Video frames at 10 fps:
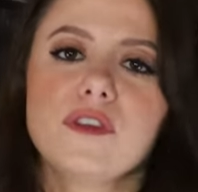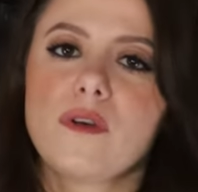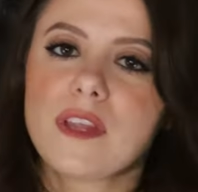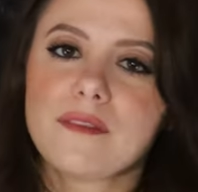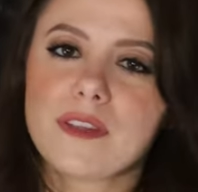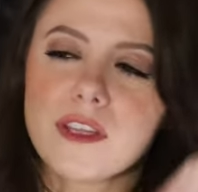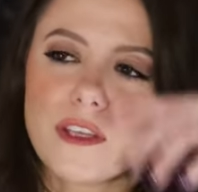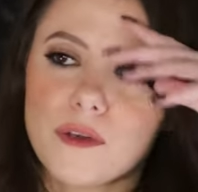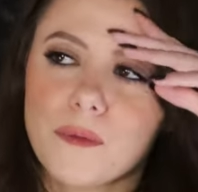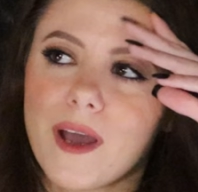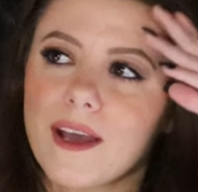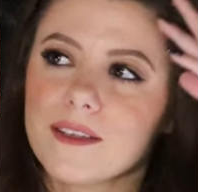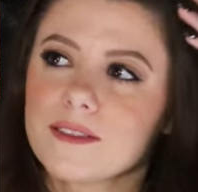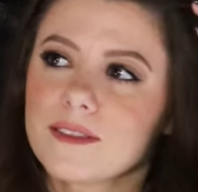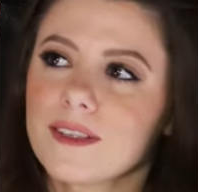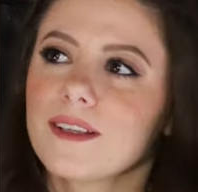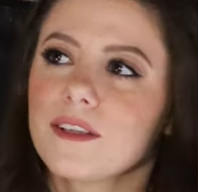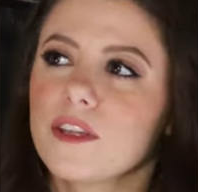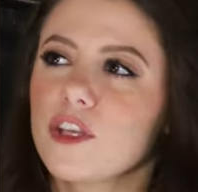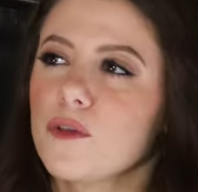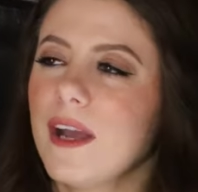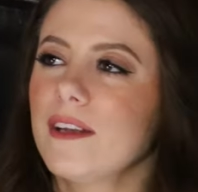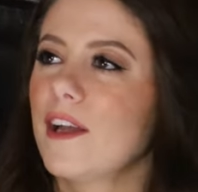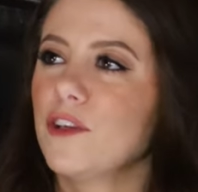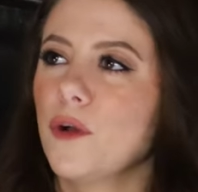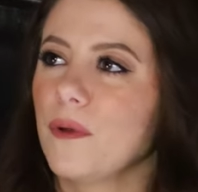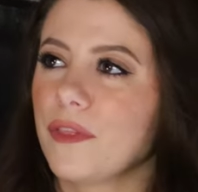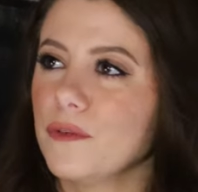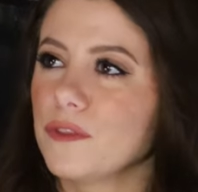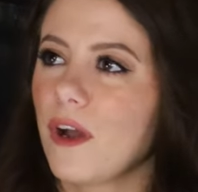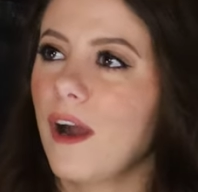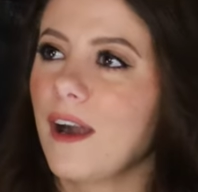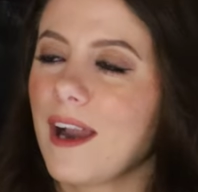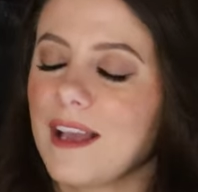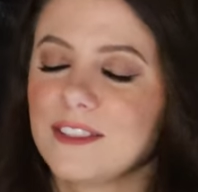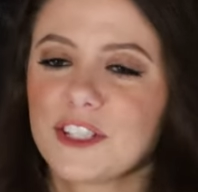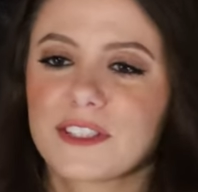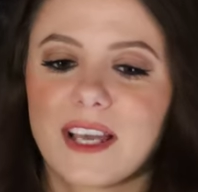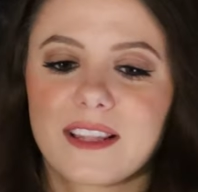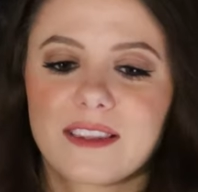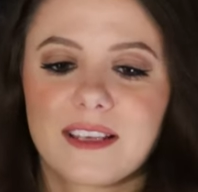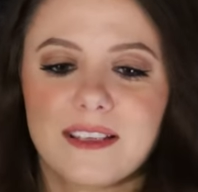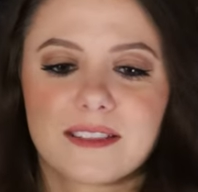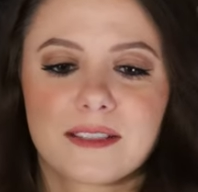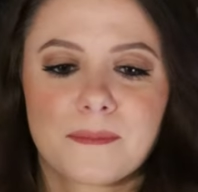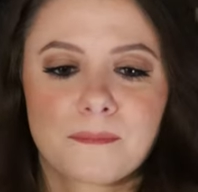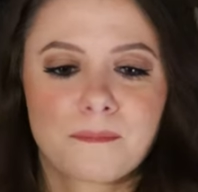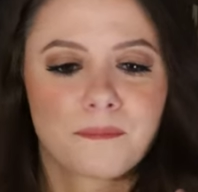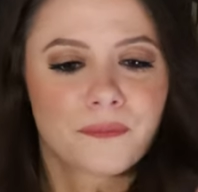if you don't live in the US, then you might not know what those are. It's just like these